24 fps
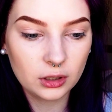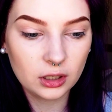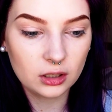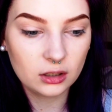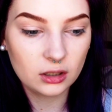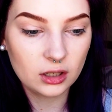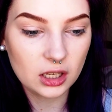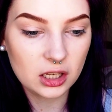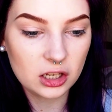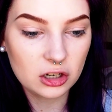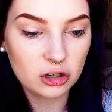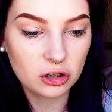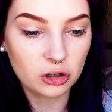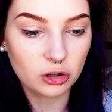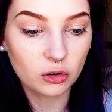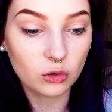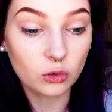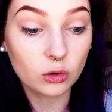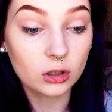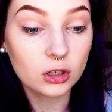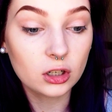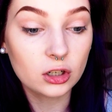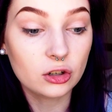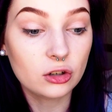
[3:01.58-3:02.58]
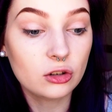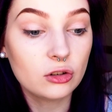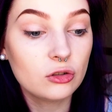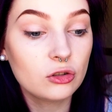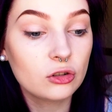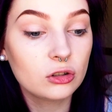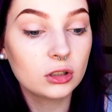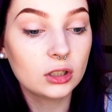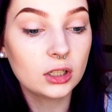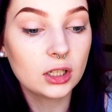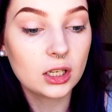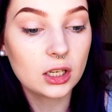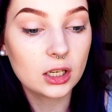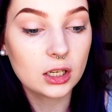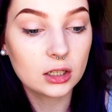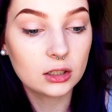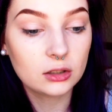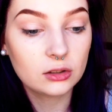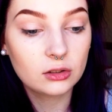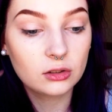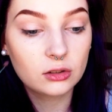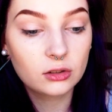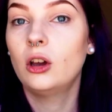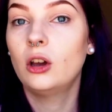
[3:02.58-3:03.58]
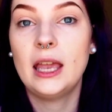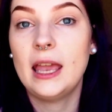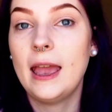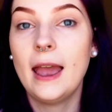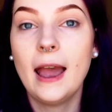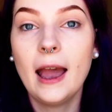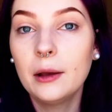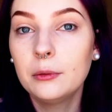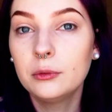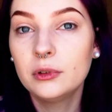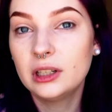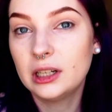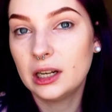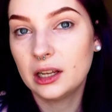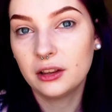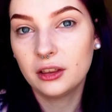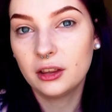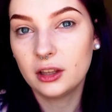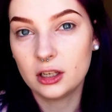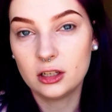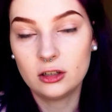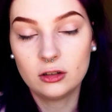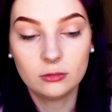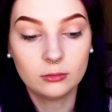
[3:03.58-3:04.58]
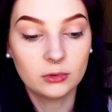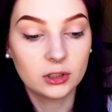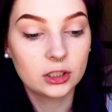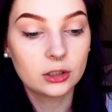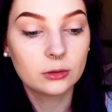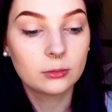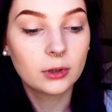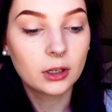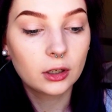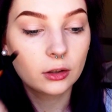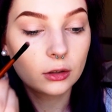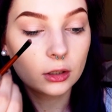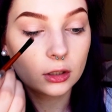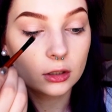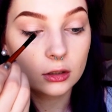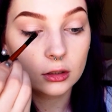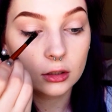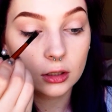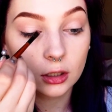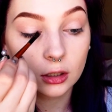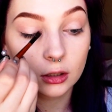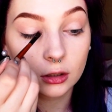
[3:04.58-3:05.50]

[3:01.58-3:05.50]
in the inner corner? Usually it's... I will not think too much about this.